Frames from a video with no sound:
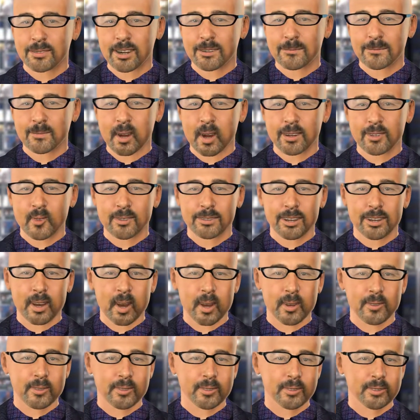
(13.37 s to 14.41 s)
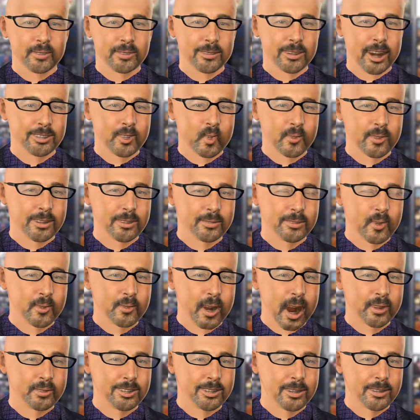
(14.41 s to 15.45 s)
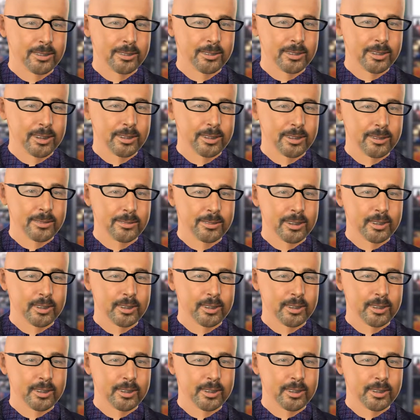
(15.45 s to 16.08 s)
10 million in number as the city promotes e-billing,